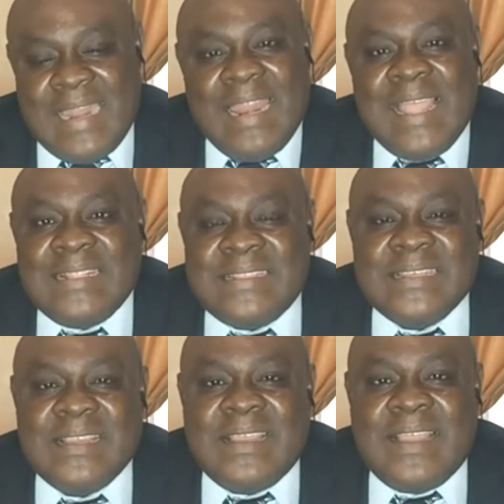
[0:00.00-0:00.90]
I
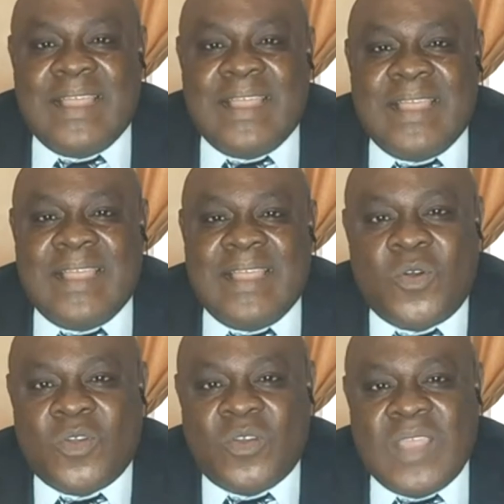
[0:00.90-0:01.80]
learned how
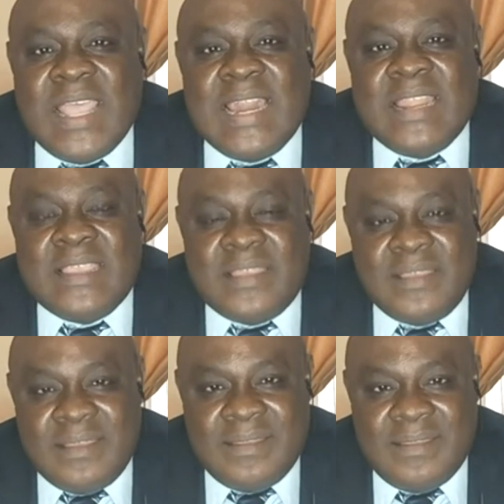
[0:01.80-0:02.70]
to talk
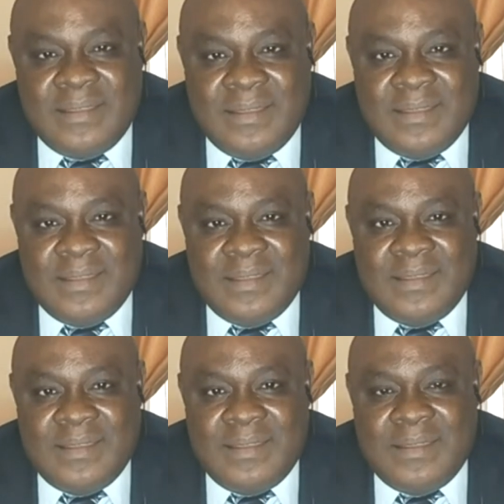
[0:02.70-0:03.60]
early
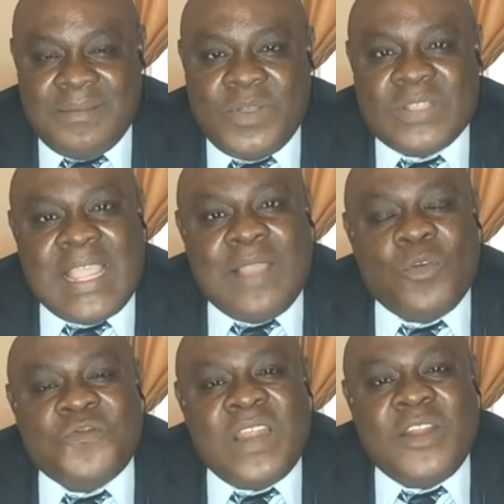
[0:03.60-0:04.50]
because I
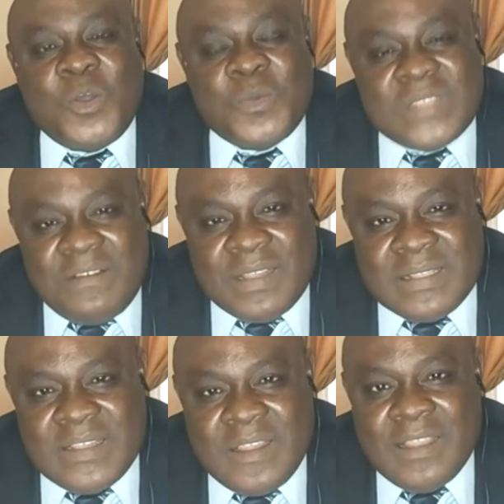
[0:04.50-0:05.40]
was very
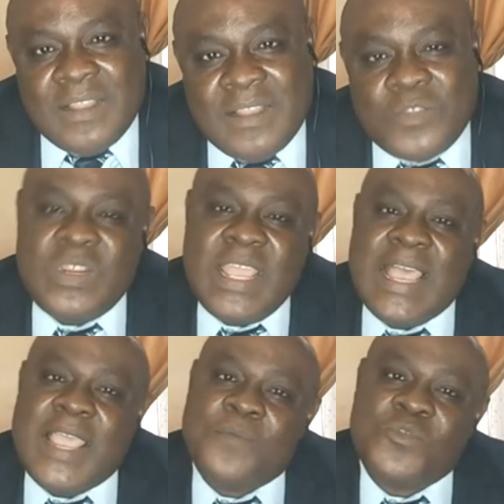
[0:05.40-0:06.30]
observant. Mm.
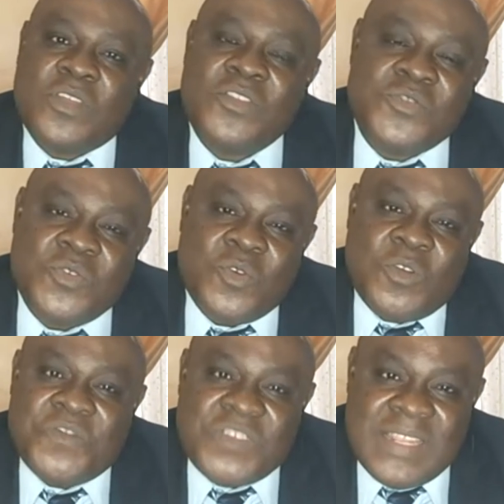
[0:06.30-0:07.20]
Today, I am talking to
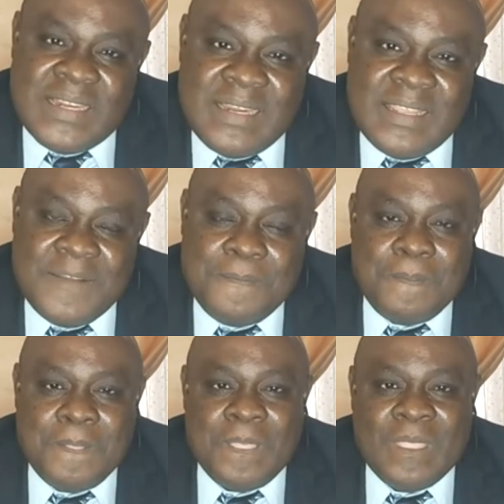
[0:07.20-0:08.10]
you confidently.
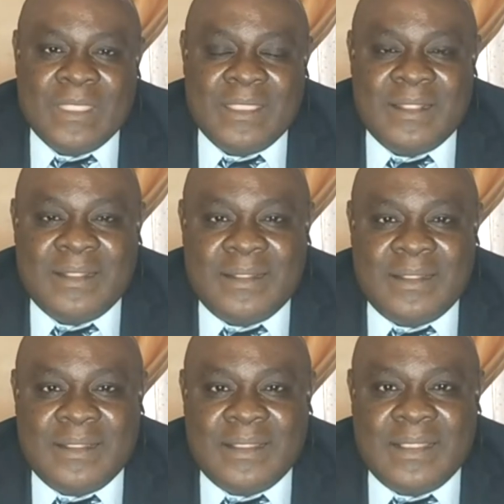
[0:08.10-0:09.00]
Mm-hmm.
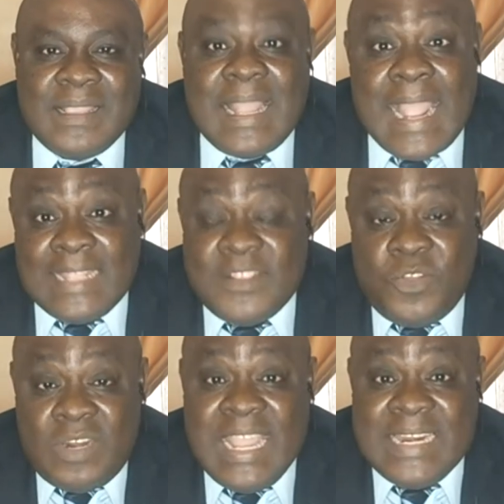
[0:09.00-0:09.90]
I
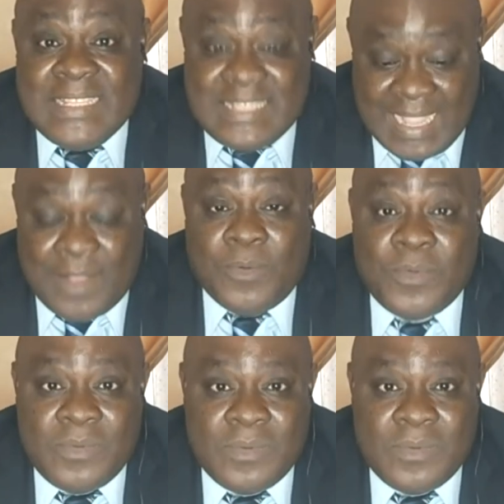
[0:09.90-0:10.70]
did not learn it now.